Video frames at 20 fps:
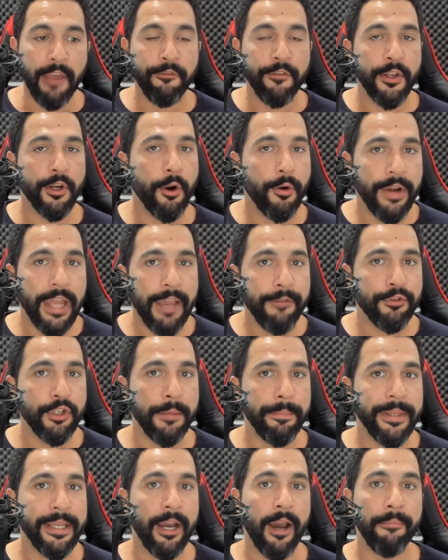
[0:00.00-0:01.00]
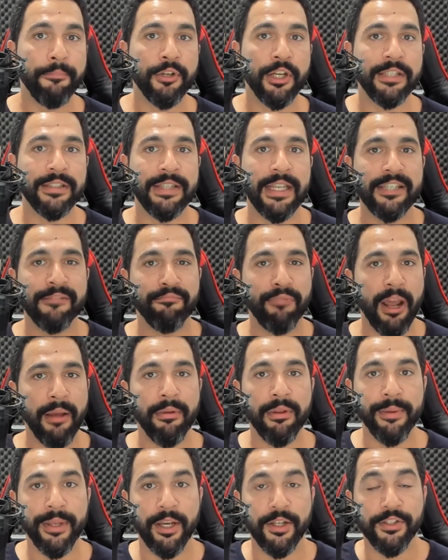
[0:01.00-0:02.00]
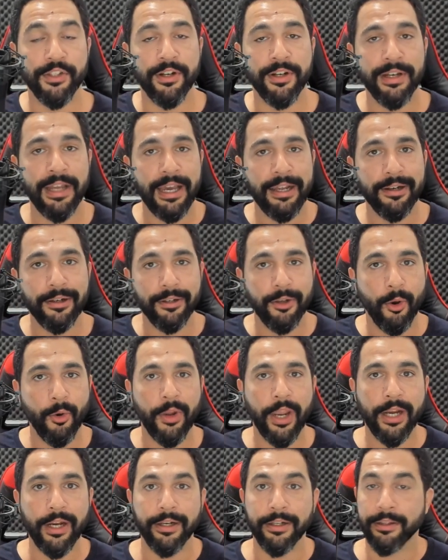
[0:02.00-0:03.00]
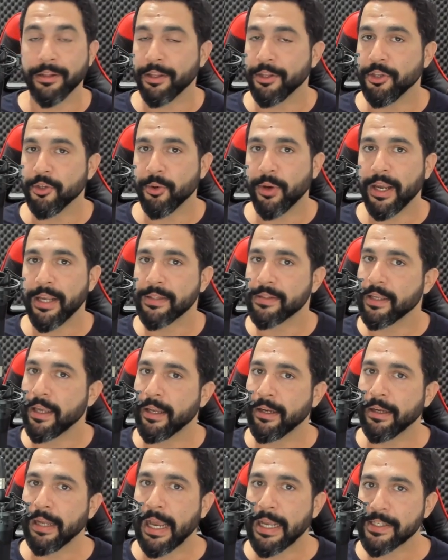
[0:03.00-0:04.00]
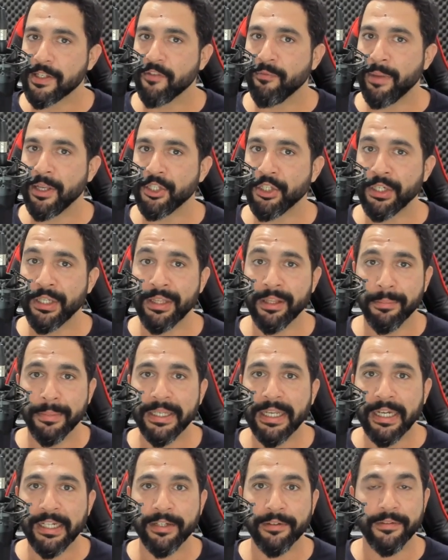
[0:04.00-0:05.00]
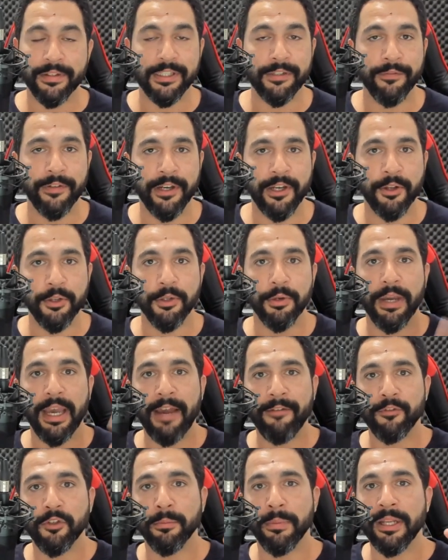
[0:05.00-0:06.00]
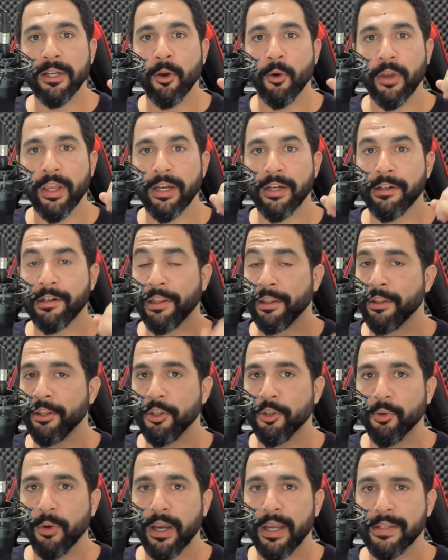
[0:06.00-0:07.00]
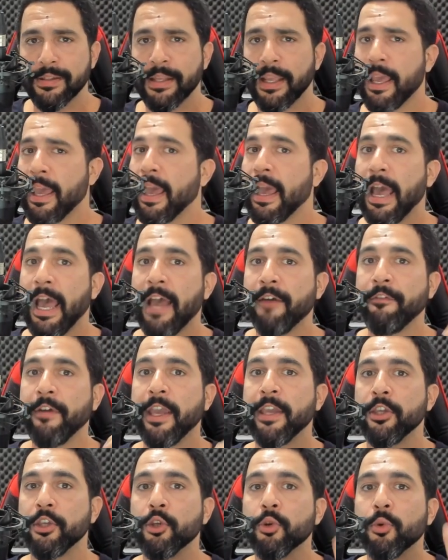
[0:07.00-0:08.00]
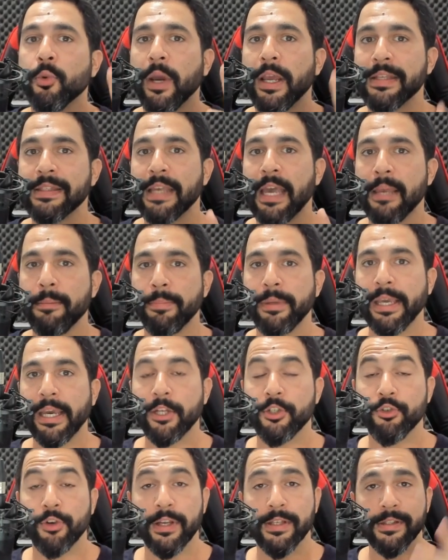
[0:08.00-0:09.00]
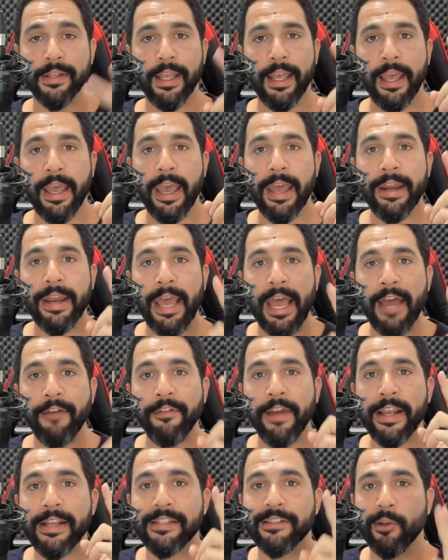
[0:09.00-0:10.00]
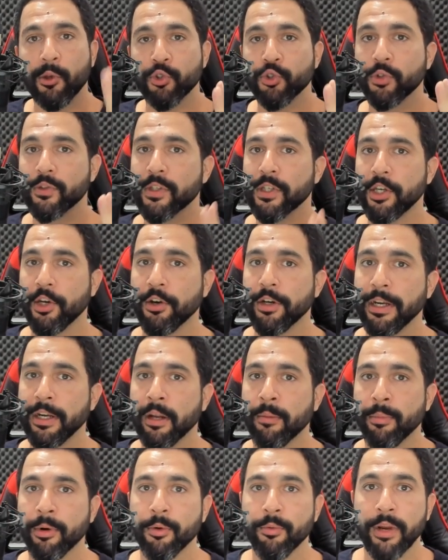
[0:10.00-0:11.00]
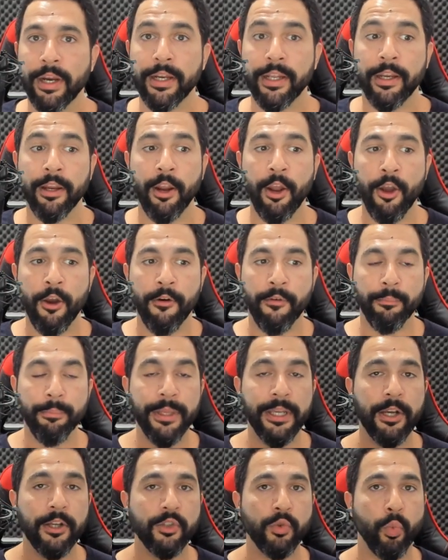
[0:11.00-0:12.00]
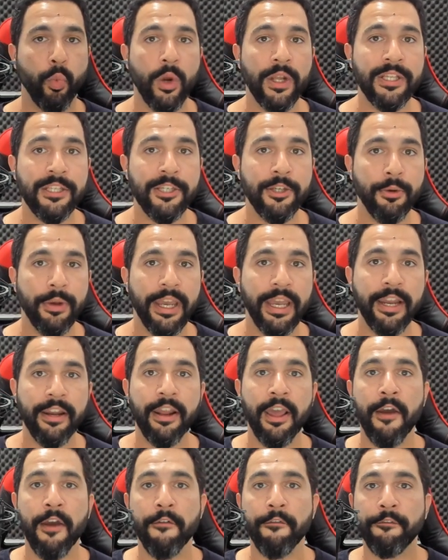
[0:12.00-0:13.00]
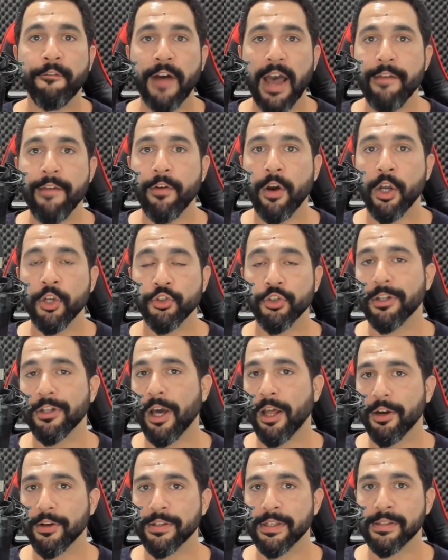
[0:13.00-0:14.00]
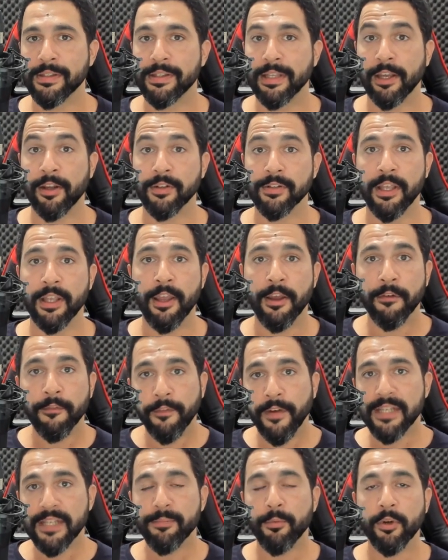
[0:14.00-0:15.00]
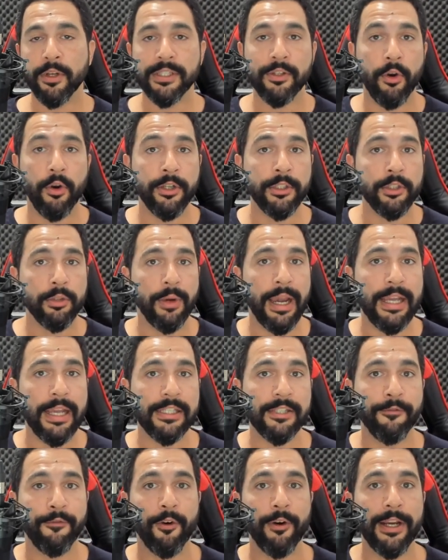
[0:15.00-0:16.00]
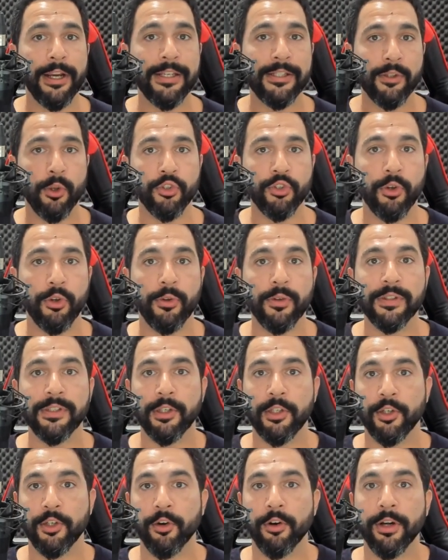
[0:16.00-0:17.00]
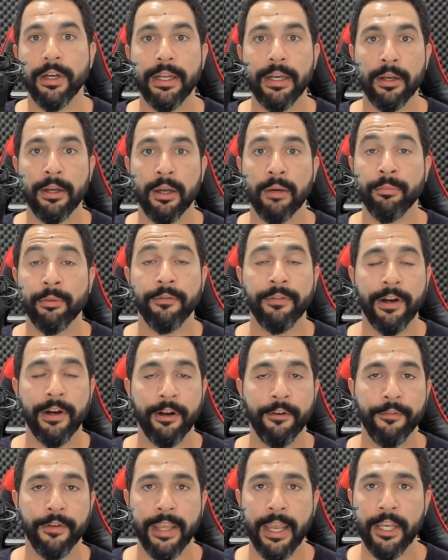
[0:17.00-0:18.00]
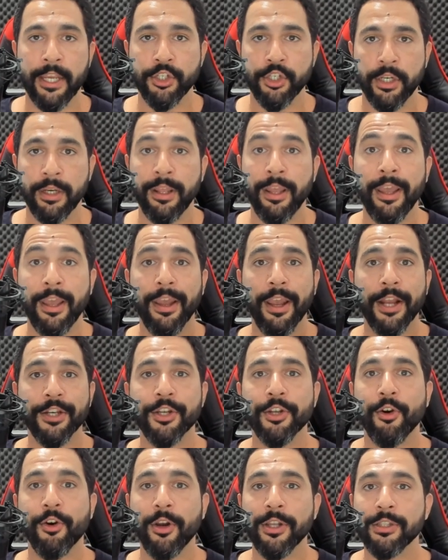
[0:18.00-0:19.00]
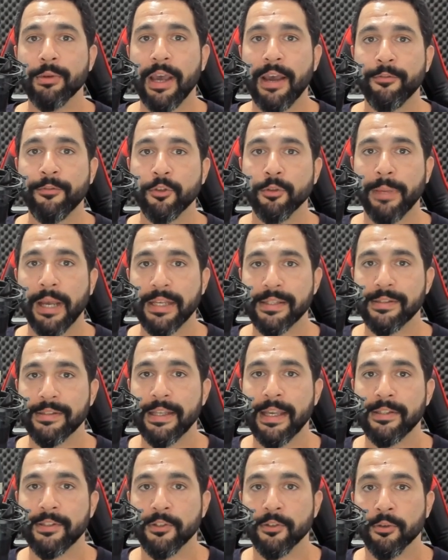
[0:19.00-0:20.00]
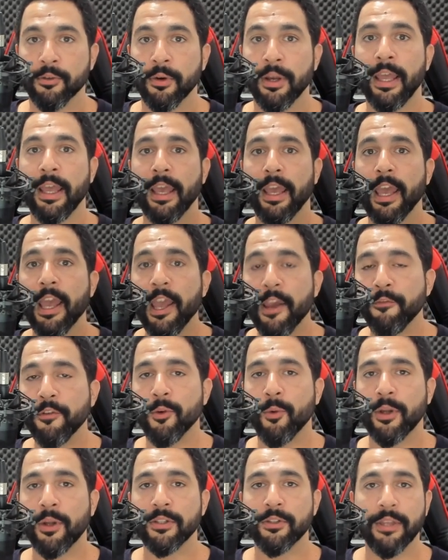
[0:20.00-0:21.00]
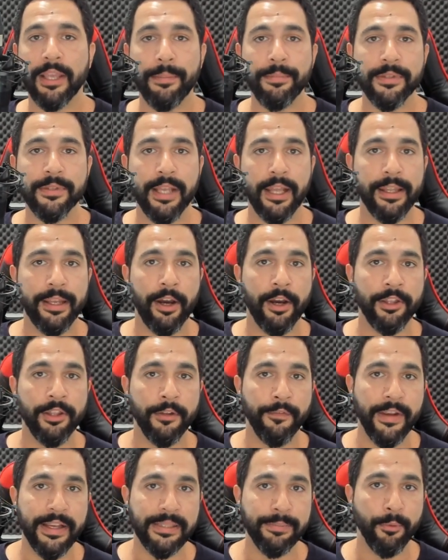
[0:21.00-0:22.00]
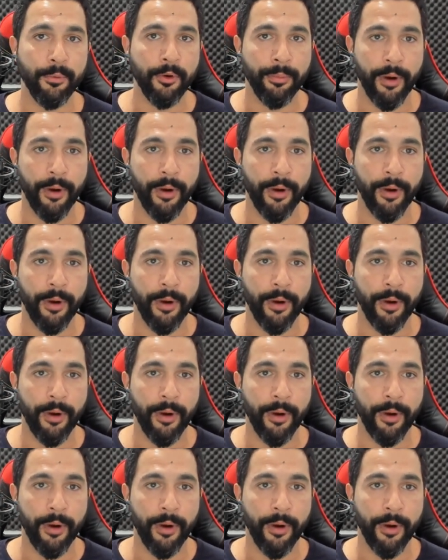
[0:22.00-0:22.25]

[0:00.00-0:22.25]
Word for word: If you don't have shipping options, that's probably because you're not located in the US. And as I've mentioned in the beginning of this video, you have to be located in the US, have a US IP address and have a social security number ready because once you hit $500 in sales, Facebook is going to ask for a social security number verification and you're going to have to pass that too if you want to keep selling on the Facebook